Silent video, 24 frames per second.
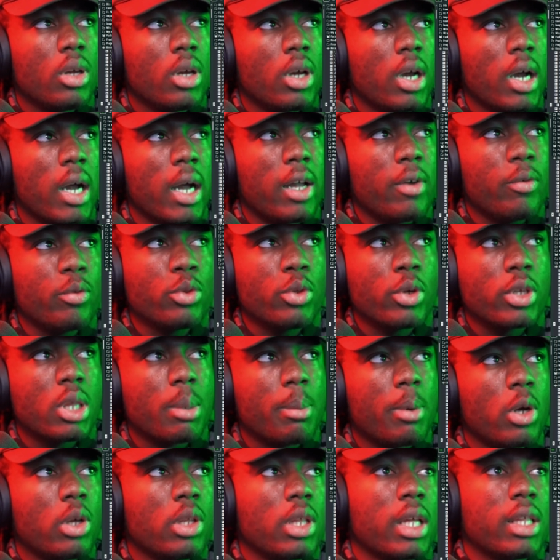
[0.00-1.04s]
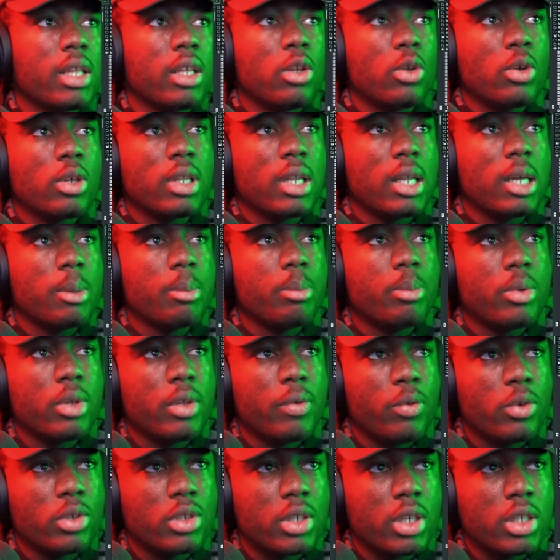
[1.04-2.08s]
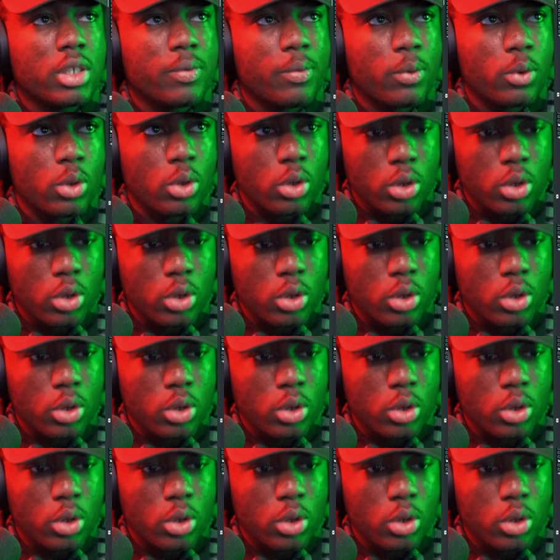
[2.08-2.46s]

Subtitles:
I haven't talked about Analog Lab. If you search for log